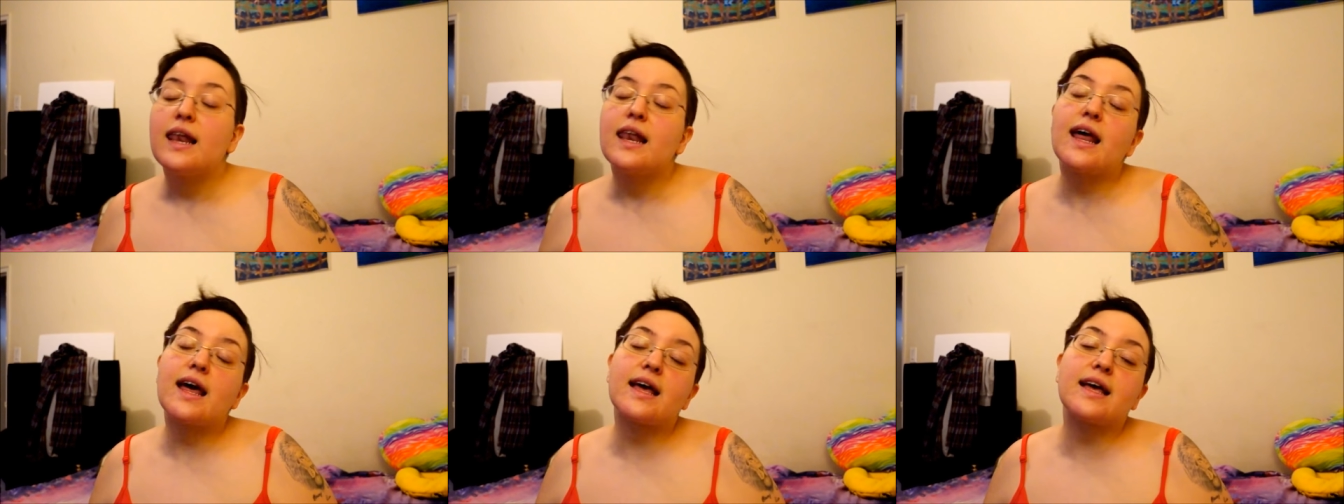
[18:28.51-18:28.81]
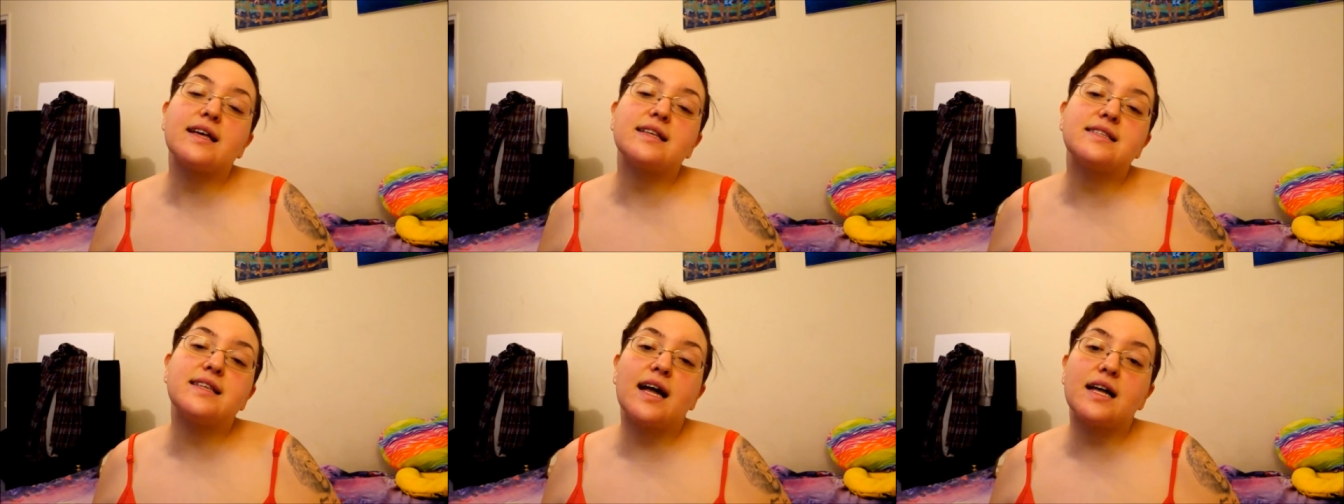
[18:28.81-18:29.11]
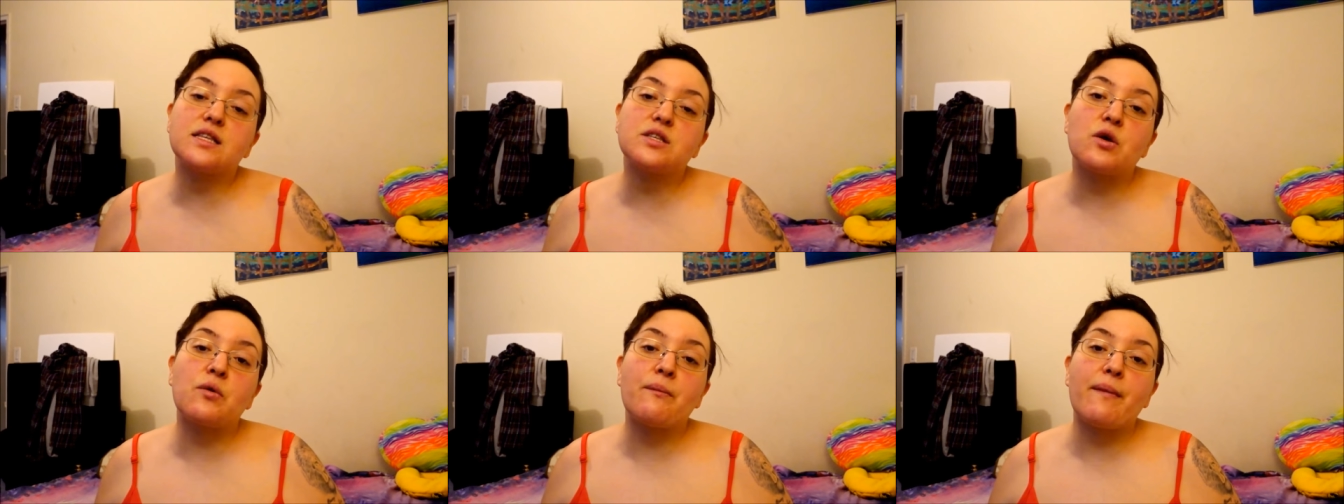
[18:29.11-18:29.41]
Like, it's
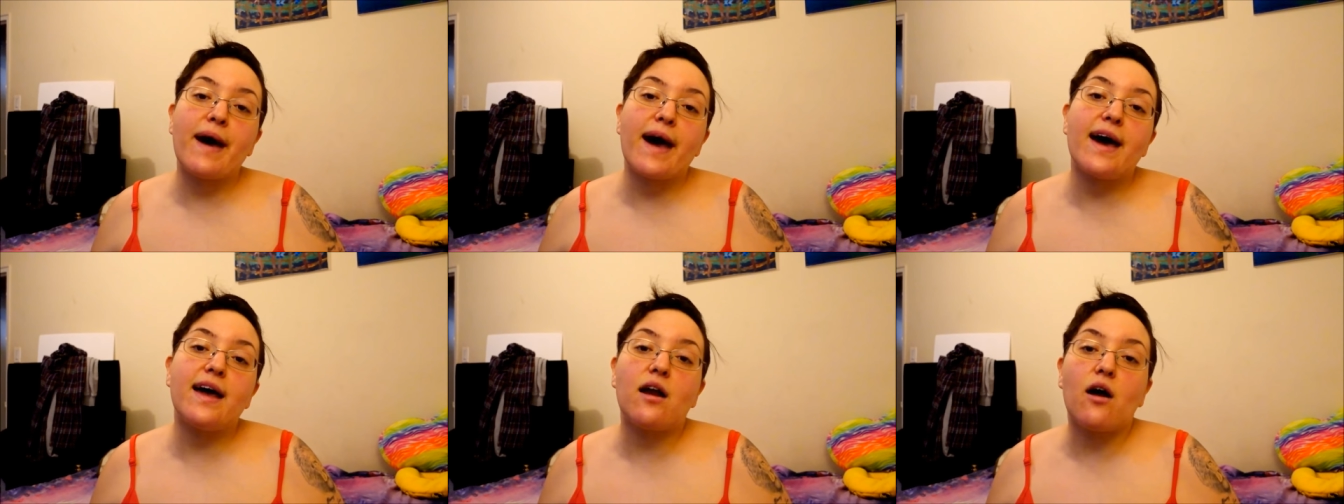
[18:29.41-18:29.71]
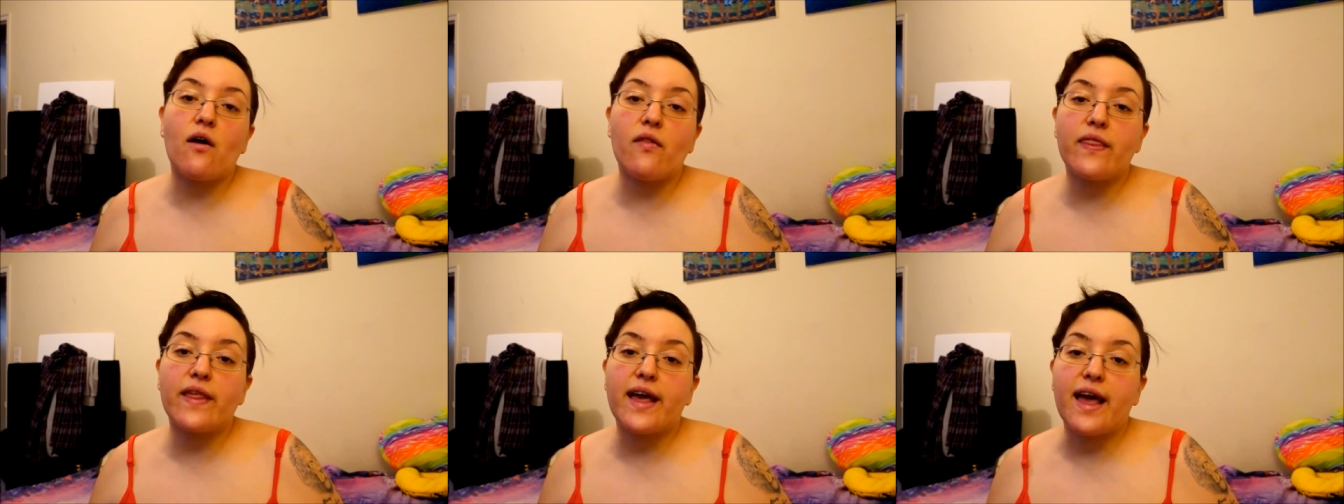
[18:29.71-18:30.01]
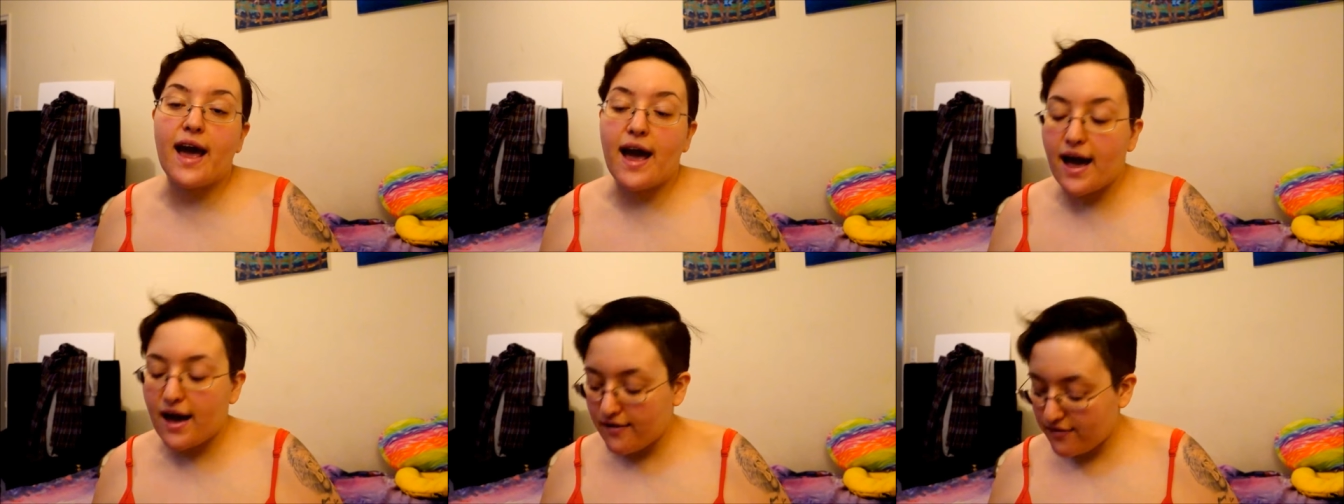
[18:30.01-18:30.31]
not so bad on the
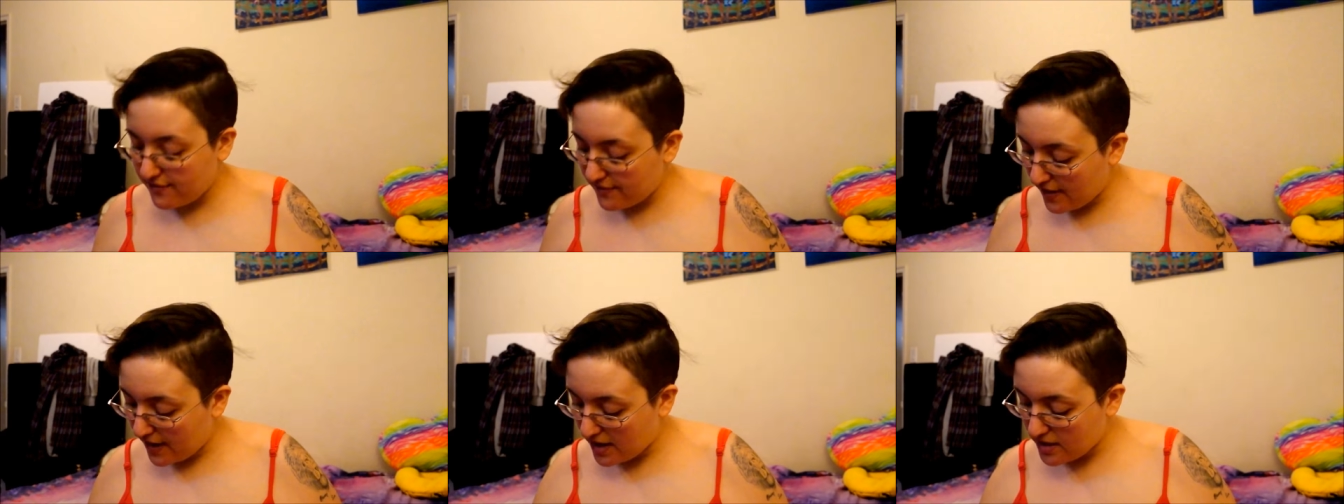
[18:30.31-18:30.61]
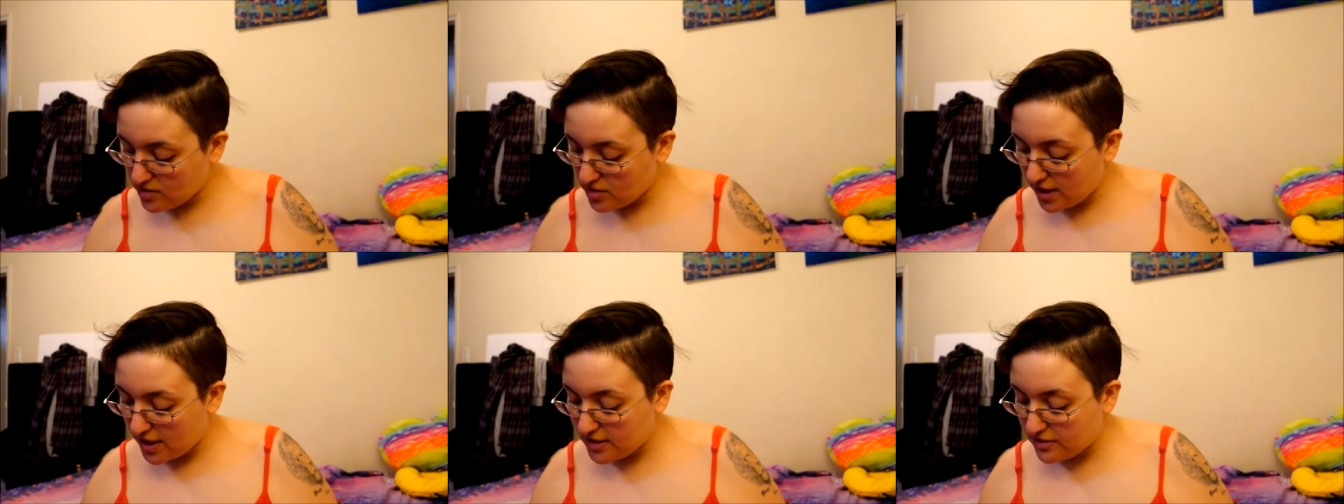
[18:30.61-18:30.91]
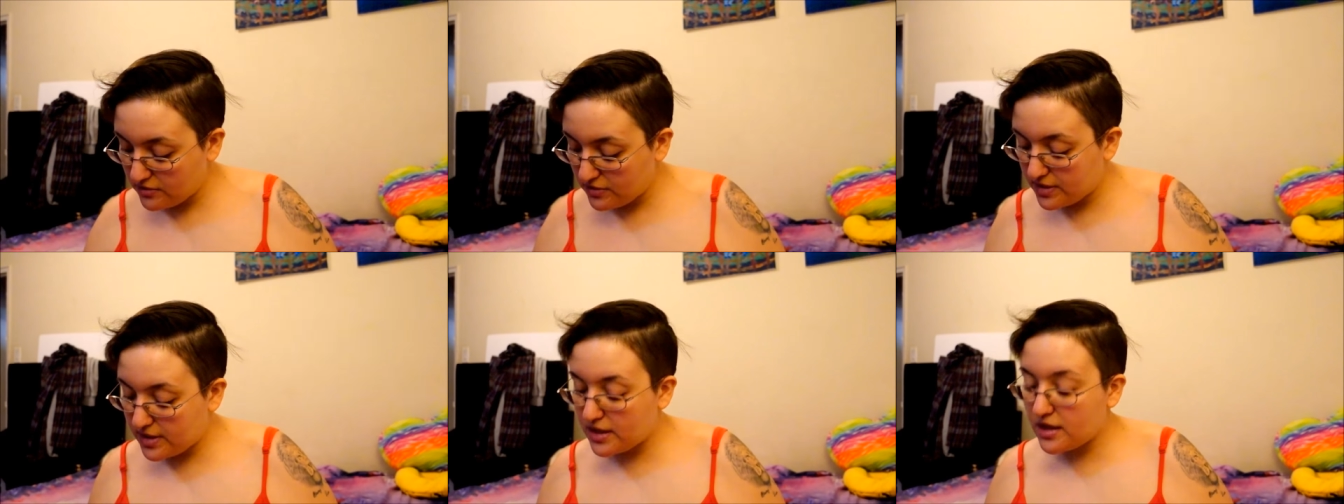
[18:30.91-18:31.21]
calf. I tried
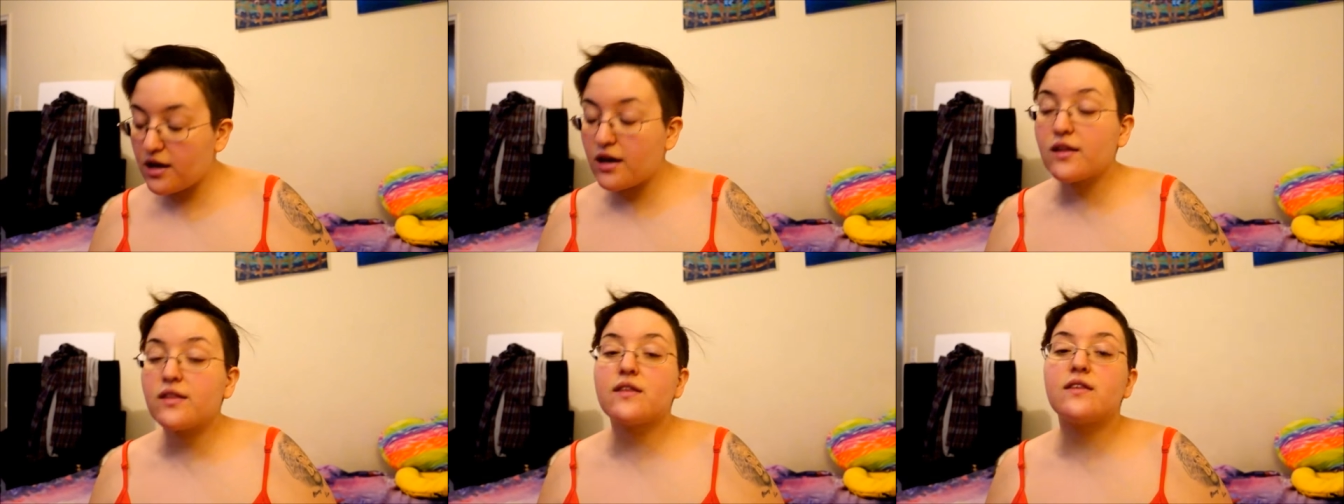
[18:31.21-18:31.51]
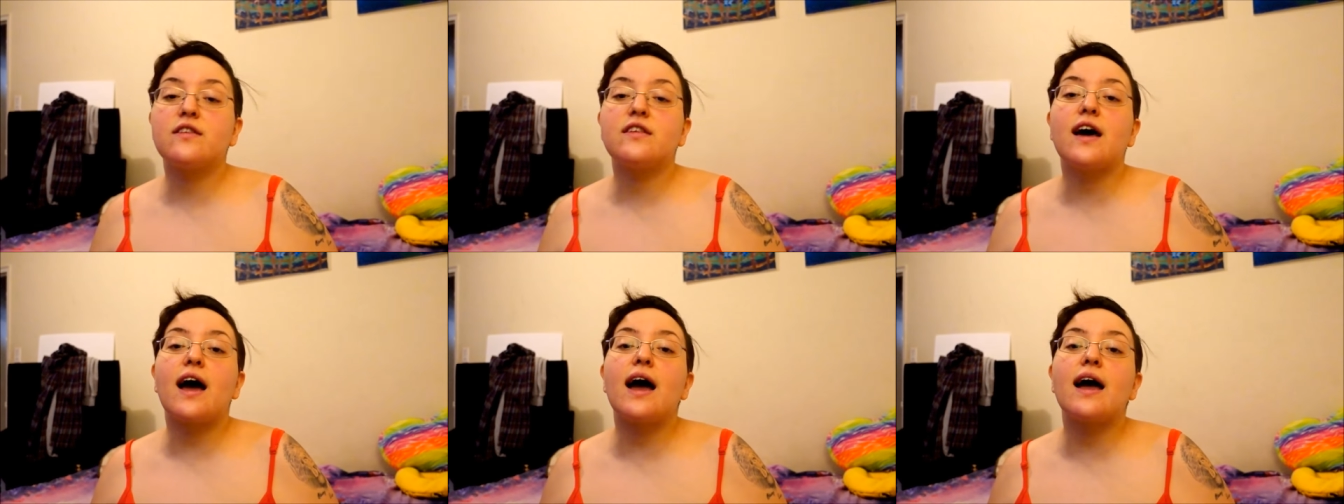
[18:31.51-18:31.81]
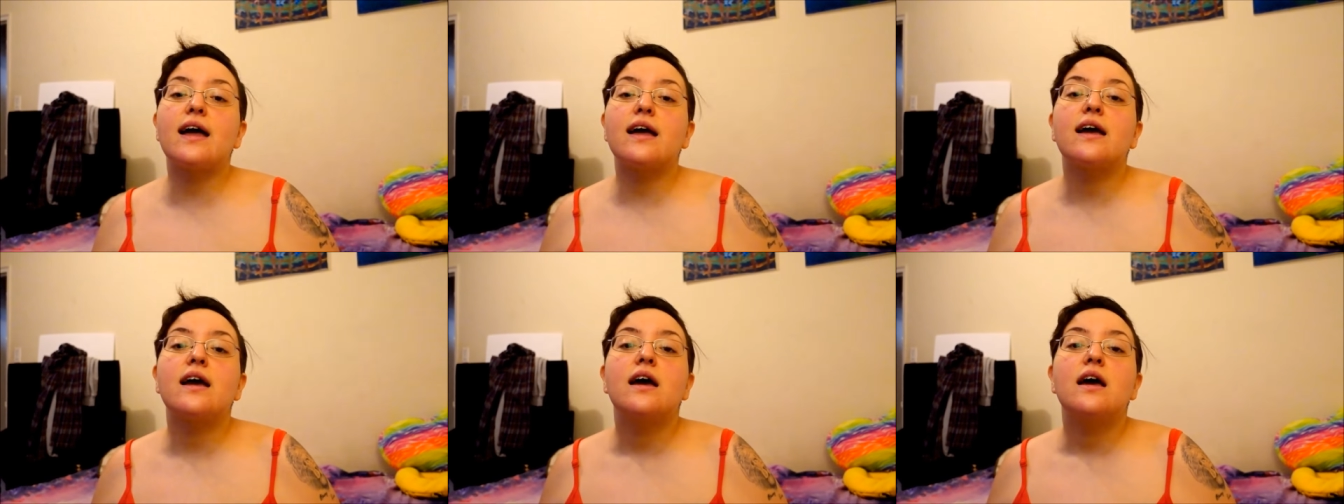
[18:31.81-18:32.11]
doing it on the
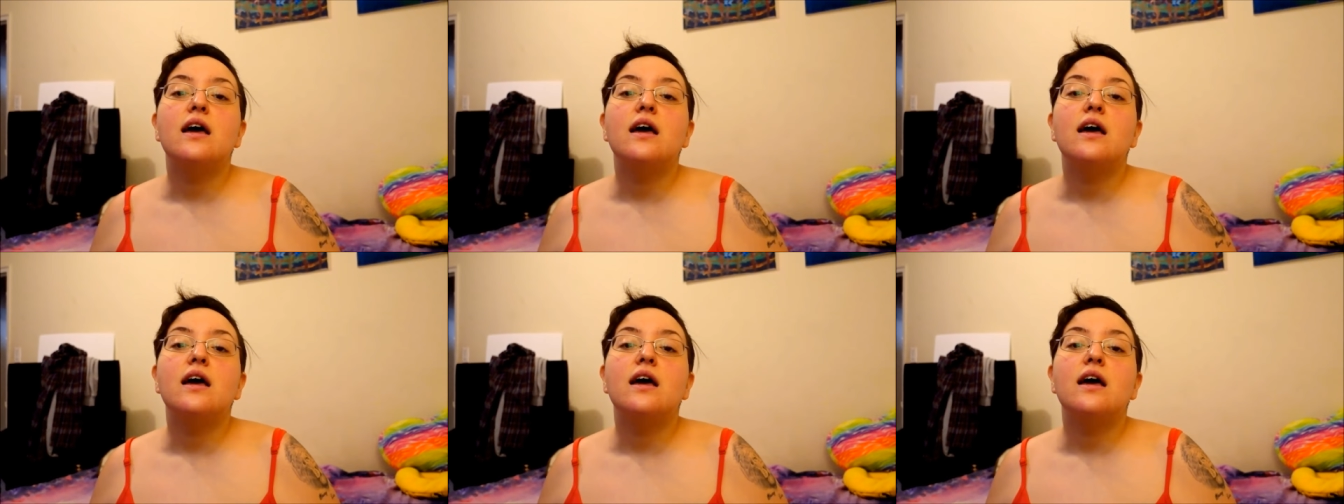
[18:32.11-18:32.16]
thigh.